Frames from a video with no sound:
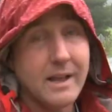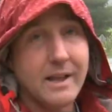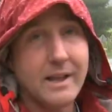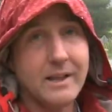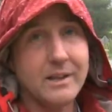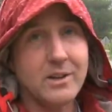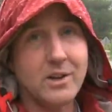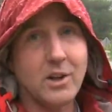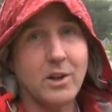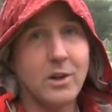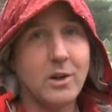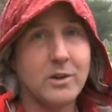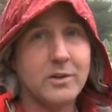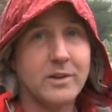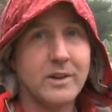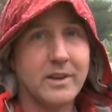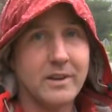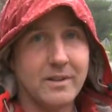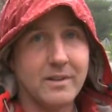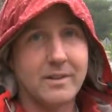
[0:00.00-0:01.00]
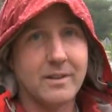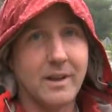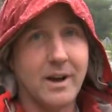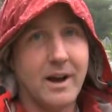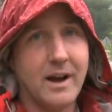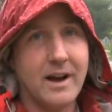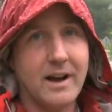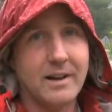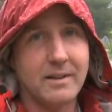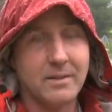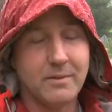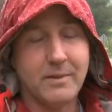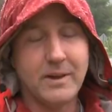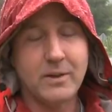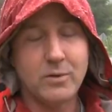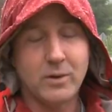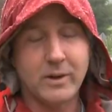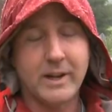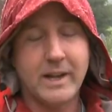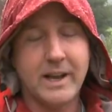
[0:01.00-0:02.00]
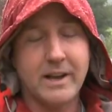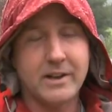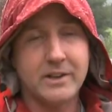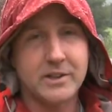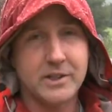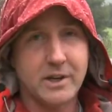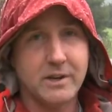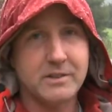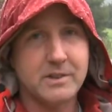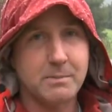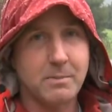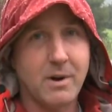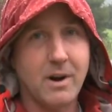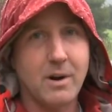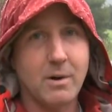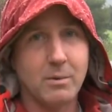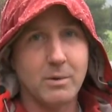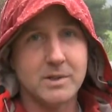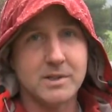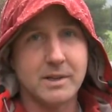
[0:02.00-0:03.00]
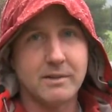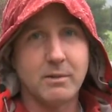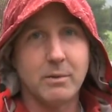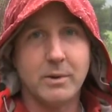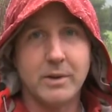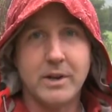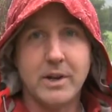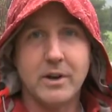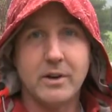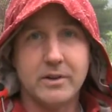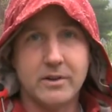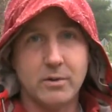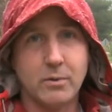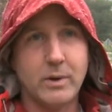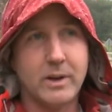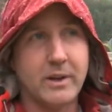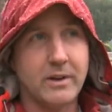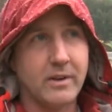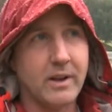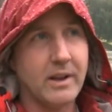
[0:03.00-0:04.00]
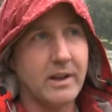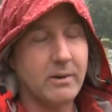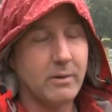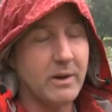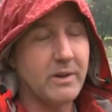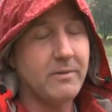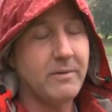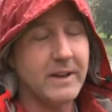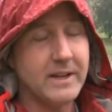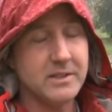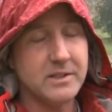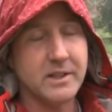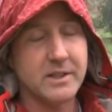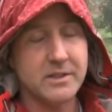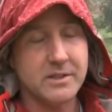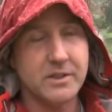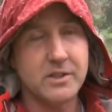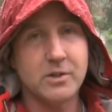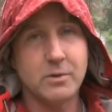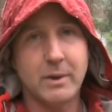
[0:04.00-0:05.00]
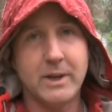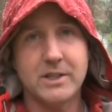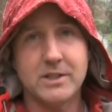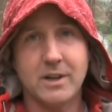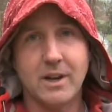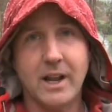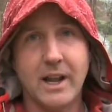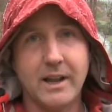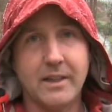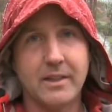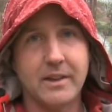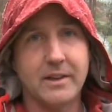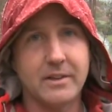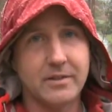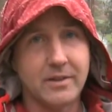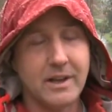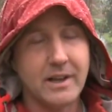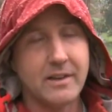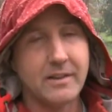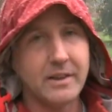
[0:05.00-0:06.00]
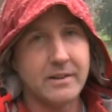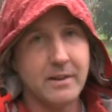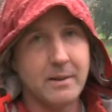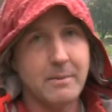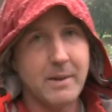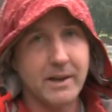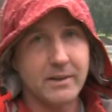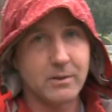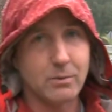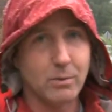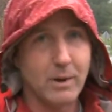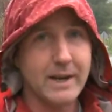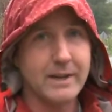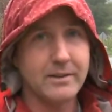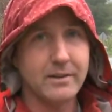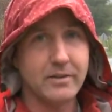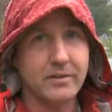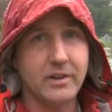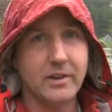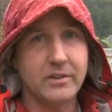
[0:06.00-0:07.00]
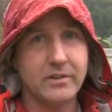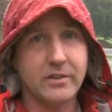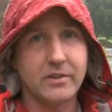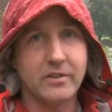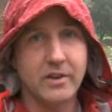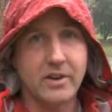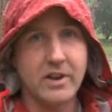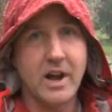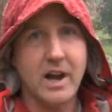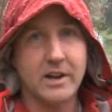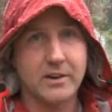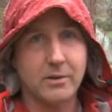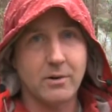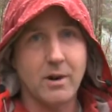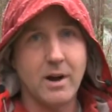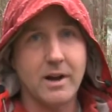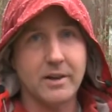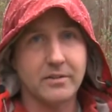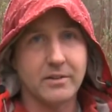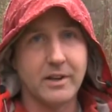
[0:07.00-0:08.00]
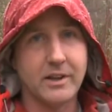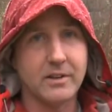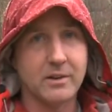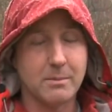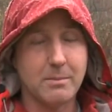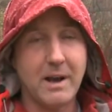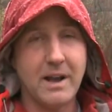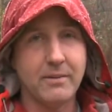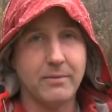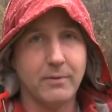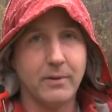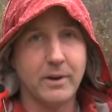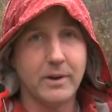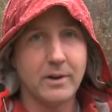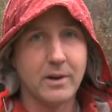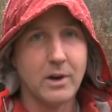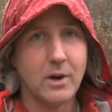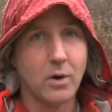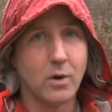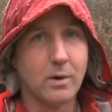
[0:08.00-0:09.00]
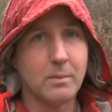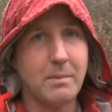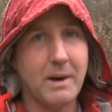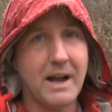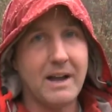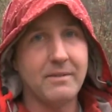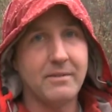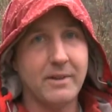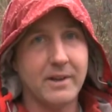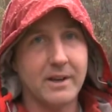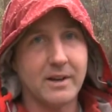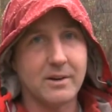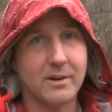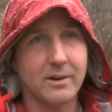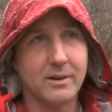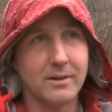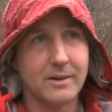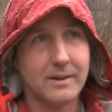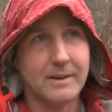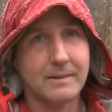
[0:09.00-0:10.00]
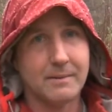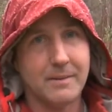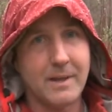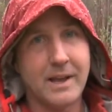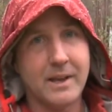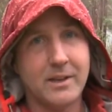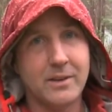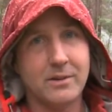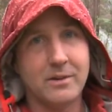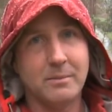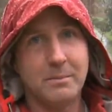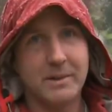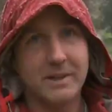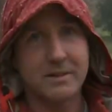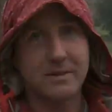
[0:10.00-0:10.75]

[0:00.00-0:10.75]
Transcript: in closing, uh, the Ventura County Sheriff's Department wants everyone know to when when facing a situation like this that they make the right decision to not cross either by foot or by vehicle. Thank you and be